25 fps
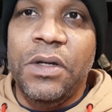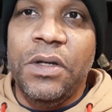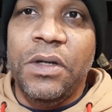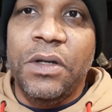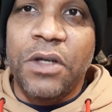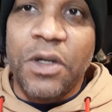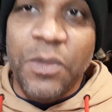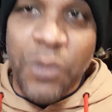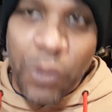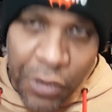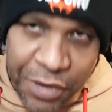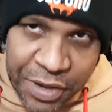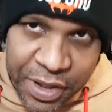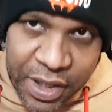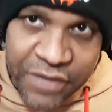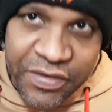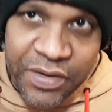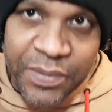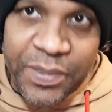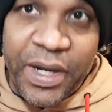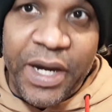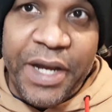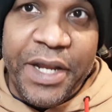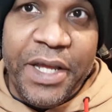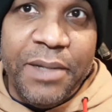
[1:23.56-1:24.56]
Good morning,
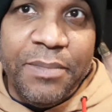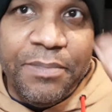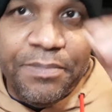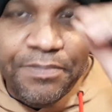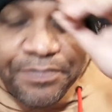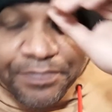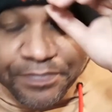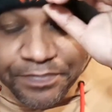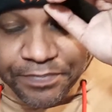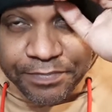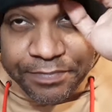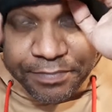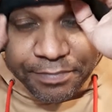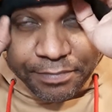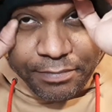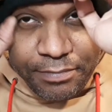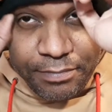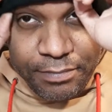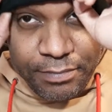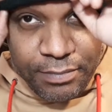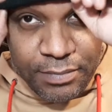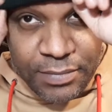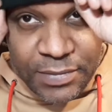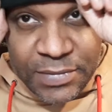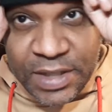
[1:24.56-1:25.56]
everybody.
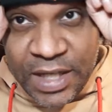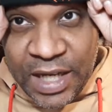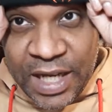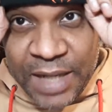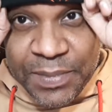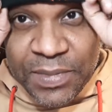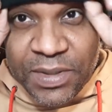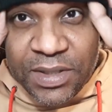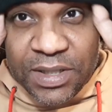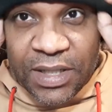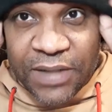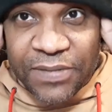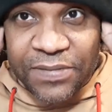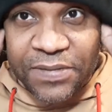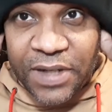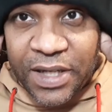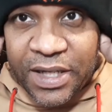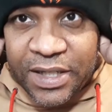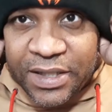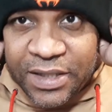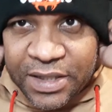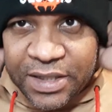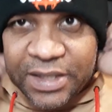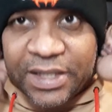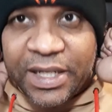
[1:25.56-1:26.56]
I'm Cliff
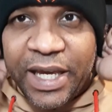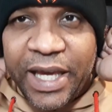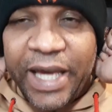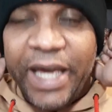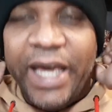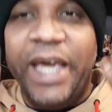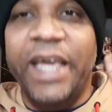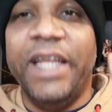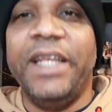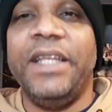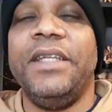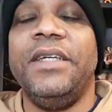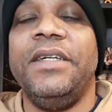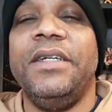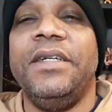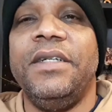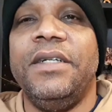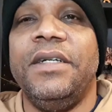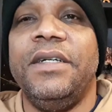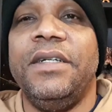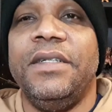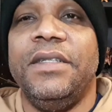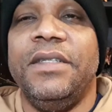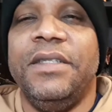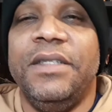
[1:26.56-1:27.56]
London, and
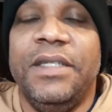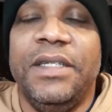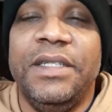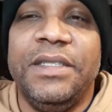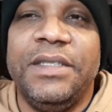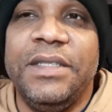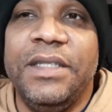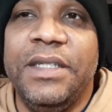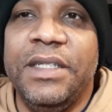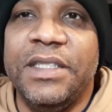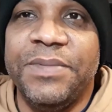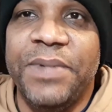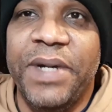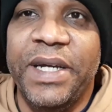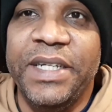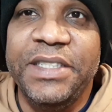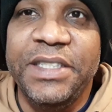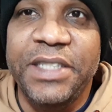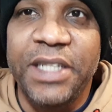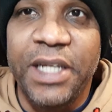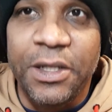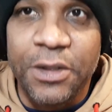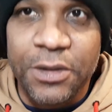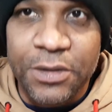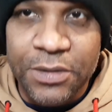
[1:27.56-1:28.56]
this is my
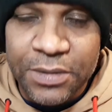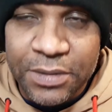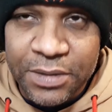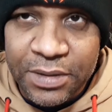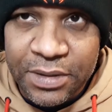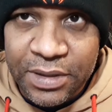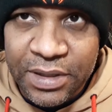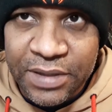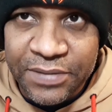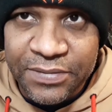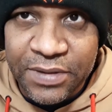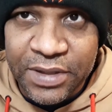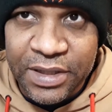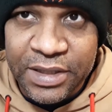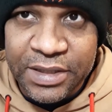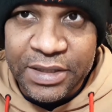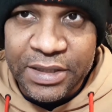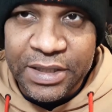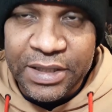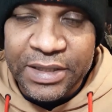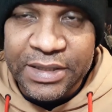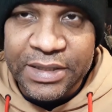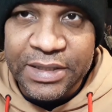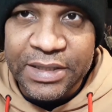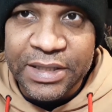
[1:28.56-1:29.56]
channel, Cliff London
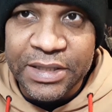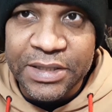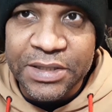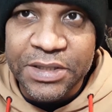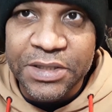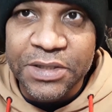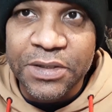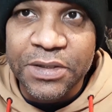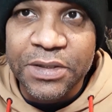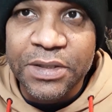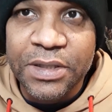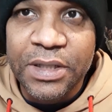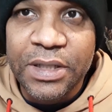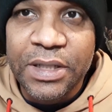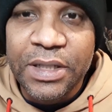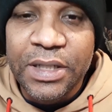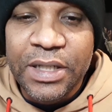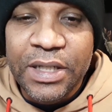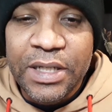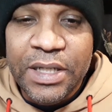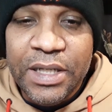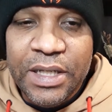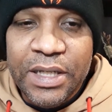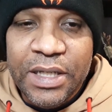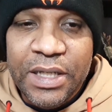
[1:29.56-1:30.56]
Uncensored.
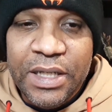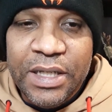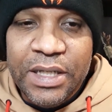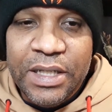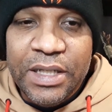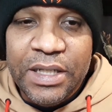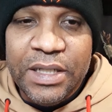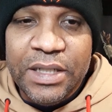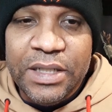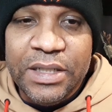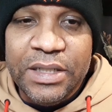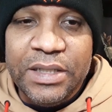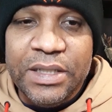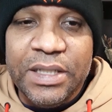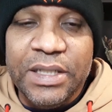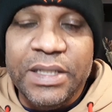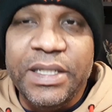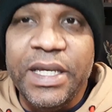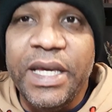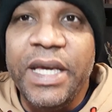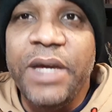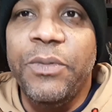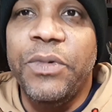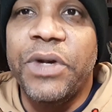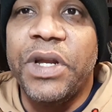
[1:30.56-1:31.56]

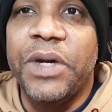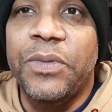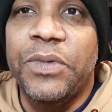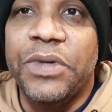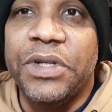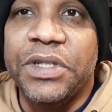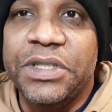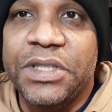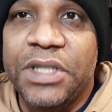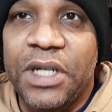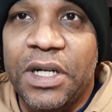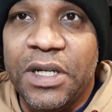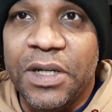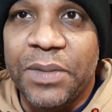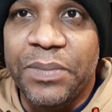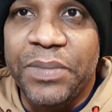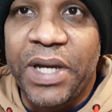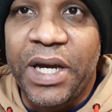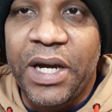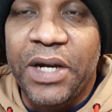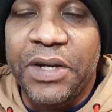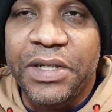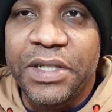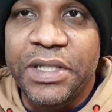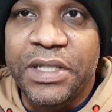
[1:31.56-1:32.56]
Today what I want to talk
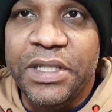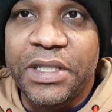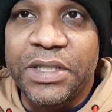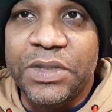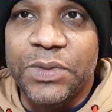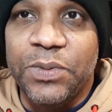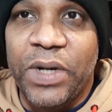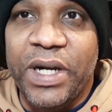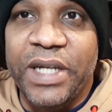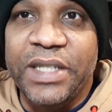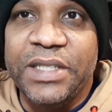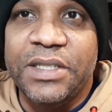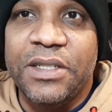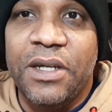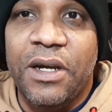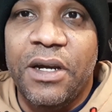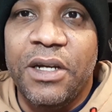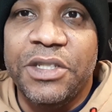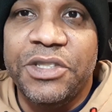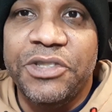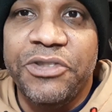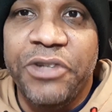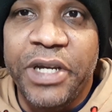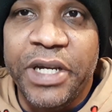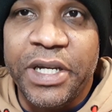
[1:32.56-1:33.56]
about is why Star
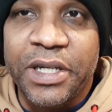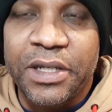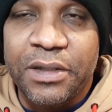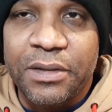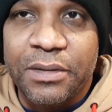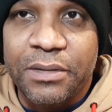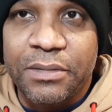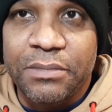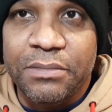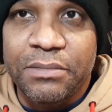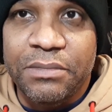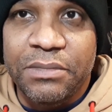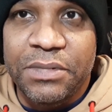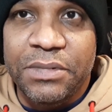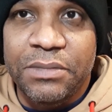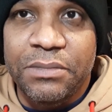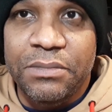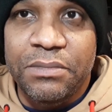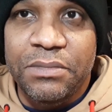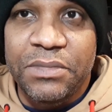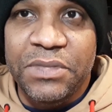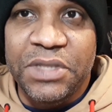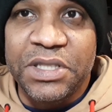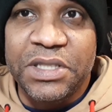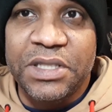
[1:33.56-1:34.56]
Trek
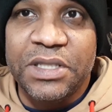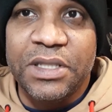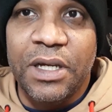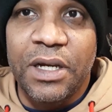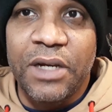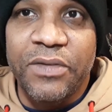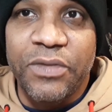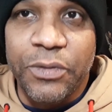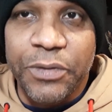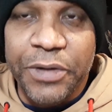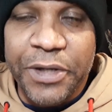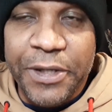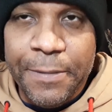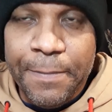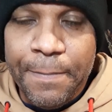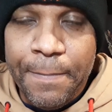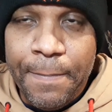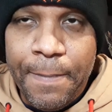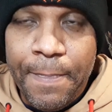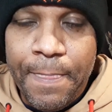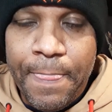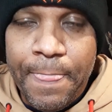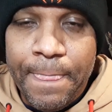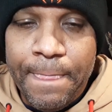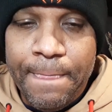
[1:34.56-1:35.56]
Discovery
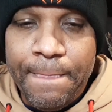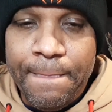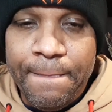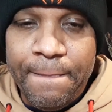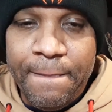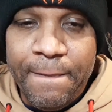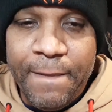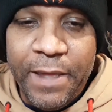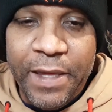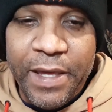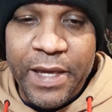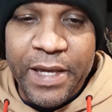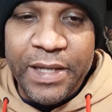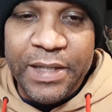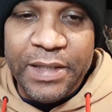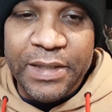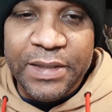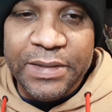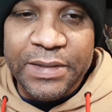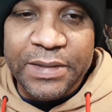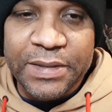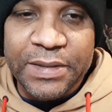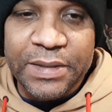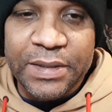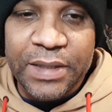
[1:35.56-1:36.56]

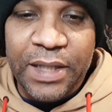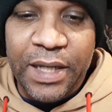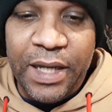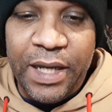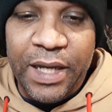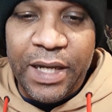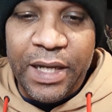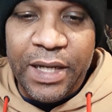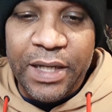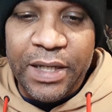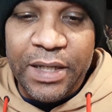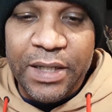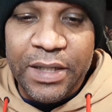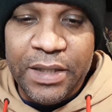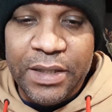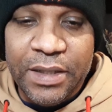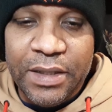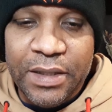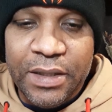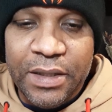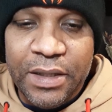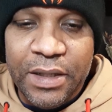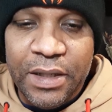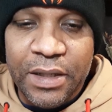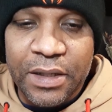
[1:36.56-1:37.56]
is uh,
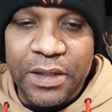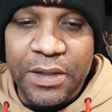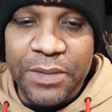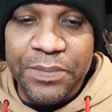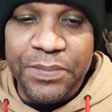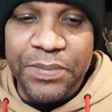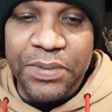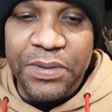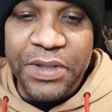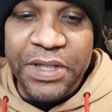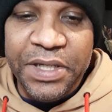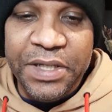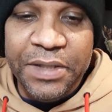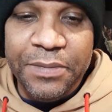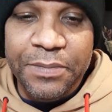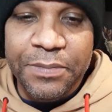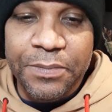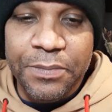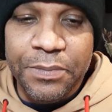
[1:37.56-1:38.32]
a completely